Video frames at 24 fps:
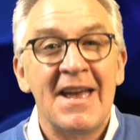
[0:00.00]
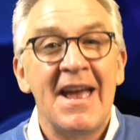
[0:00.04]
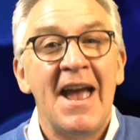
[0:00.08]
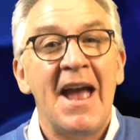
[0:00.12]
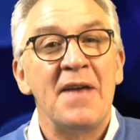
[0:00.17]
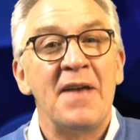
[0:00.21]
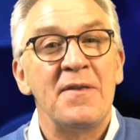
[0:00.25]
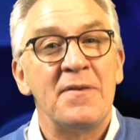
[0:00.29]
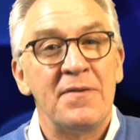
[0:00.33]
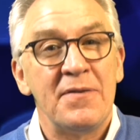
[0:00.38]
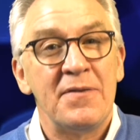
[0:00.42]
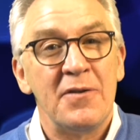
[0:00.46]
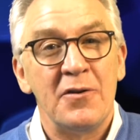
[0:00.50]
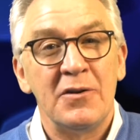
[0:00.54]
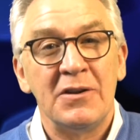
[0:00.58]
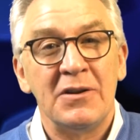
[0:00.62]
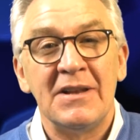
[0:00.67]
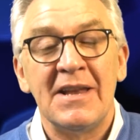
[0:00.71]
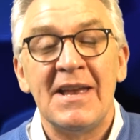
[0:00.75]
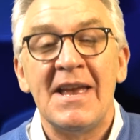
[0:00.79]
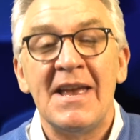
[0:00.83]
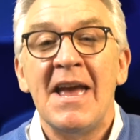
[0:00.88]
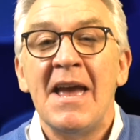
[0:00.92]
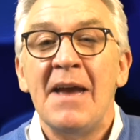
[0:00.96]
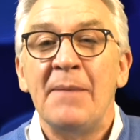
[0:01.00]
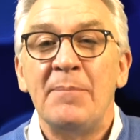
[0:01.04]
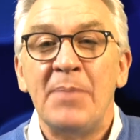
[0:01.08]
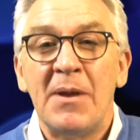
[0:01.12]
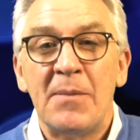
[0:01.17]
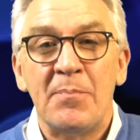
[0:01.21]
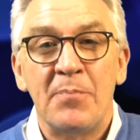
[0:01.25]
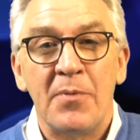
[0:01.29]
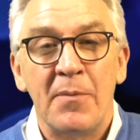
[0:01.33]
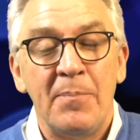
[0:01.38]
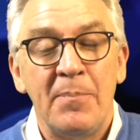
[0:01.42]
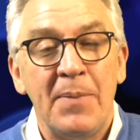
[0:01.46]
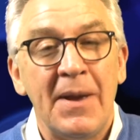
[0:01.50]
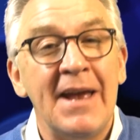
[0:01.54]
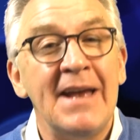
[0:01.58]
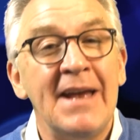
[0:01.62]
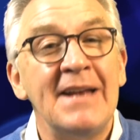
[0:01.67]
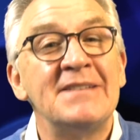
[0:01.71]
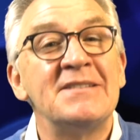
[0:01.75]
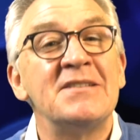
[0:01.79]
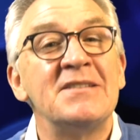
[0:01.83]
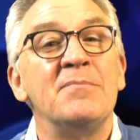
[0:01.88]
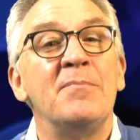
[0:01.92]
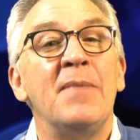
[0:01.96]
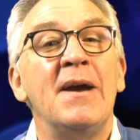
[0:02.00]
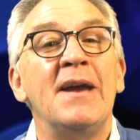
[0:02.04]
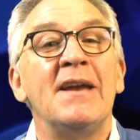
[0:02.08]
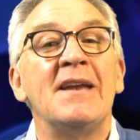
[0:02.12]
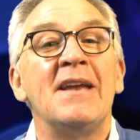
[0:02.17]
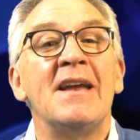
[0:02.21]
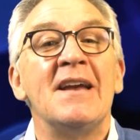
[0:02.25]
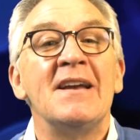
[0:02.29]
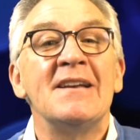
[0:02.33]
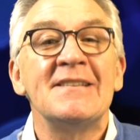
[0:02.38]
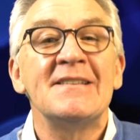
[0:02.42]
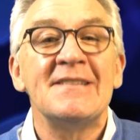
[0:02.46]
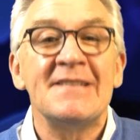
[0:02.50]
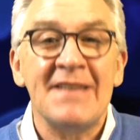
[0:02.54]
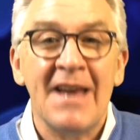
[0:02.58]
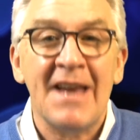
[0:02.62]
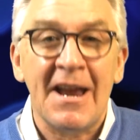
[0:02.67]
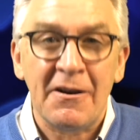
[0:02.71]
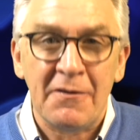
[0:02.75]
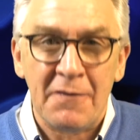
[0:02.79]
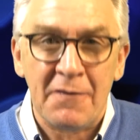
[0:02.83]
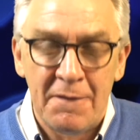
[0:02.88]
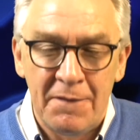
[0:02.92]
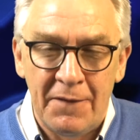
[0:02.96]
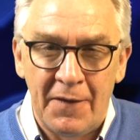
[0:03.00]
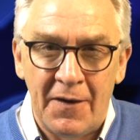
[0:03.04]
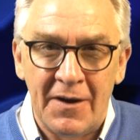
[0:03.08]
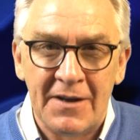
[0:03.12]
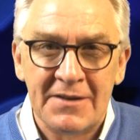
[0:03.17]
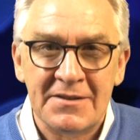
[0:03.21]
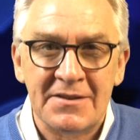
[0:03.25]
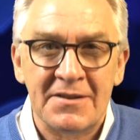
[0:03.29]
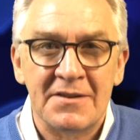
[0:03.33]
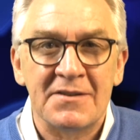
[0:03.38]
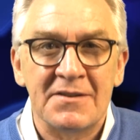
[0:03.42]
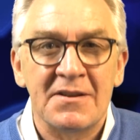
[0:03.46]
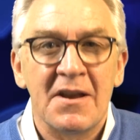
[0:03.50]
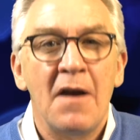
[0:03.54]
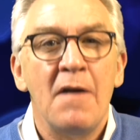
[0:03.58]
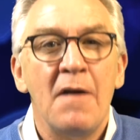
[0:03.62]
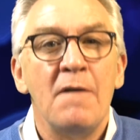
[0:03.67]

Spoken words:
and thirdly, be prepared to make sacrifices